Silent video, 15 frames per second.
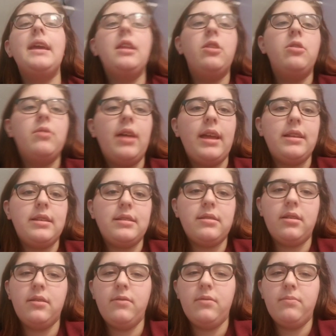a kid who like
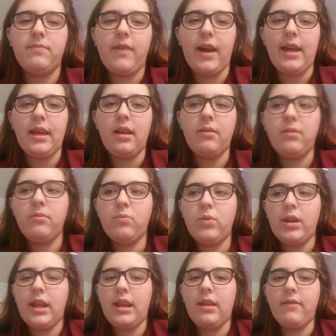doesn't fight
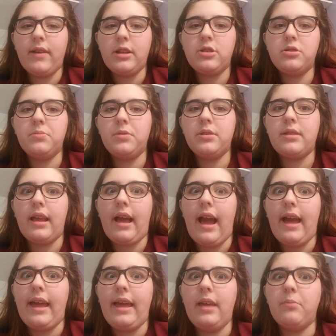when eating vegetables. Like
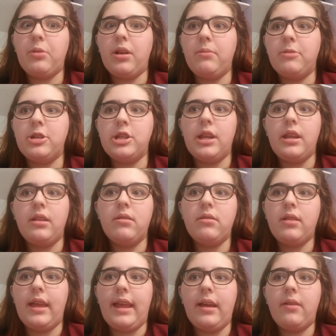I eat pretty much
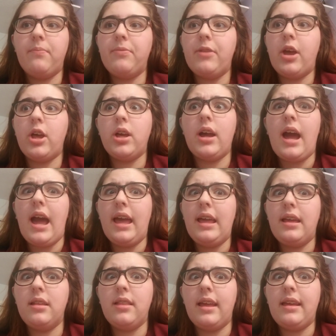like oh, I
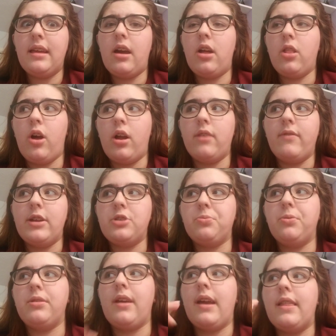eat like lot of
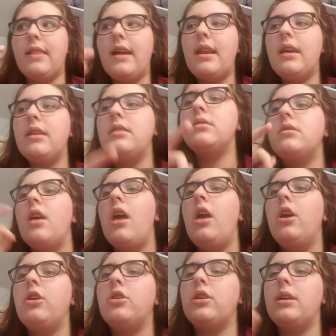vegetables. I eat lettuce,
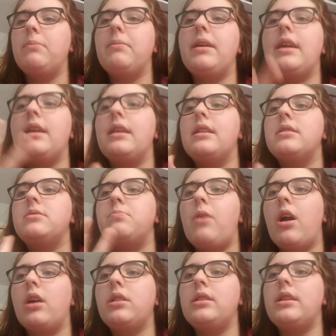green beans,
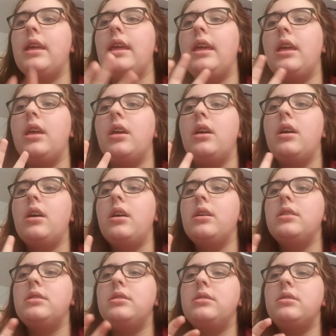broccoli,
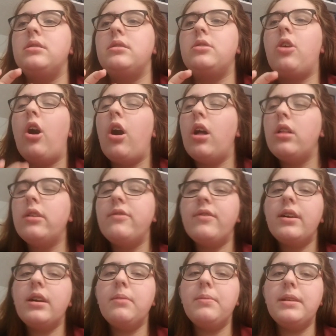
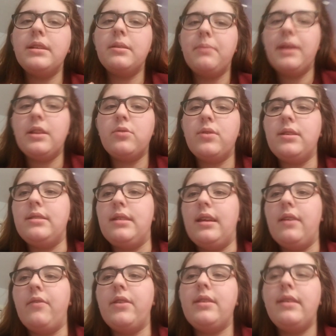cauliflower, but it depends what it's
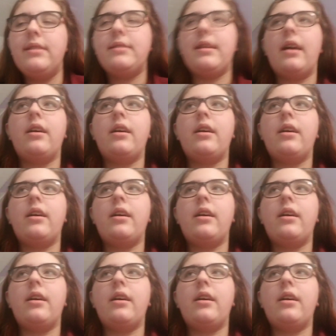in. If it's in a